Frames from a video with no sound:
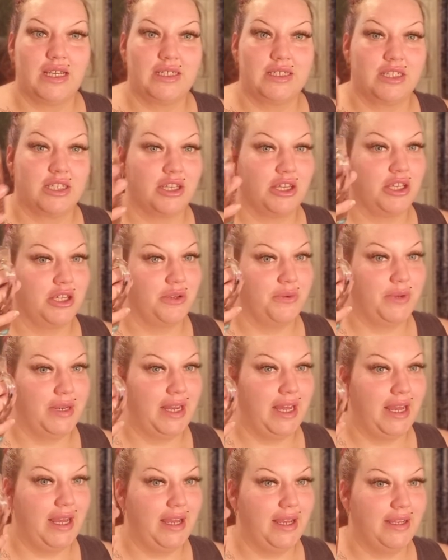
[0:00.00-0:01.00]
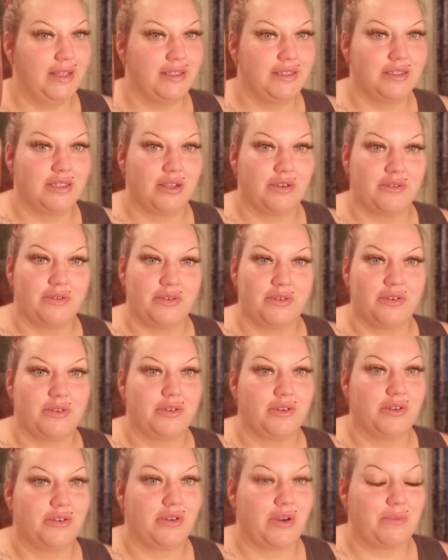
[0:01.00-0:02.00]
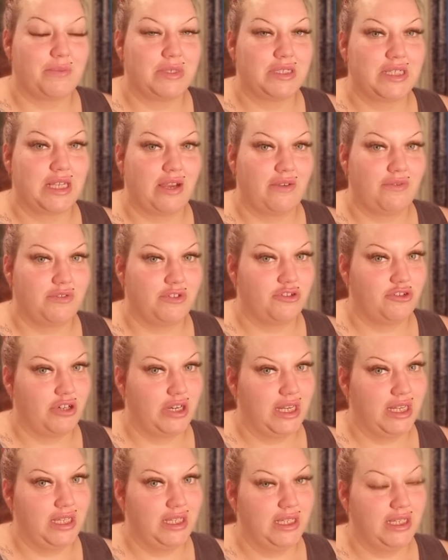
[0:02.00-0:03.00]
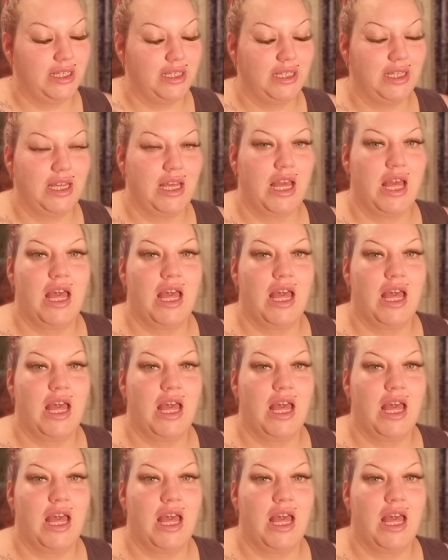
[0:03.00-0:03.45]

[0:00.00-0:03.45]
It's a Q&A, so grab yourself a drink.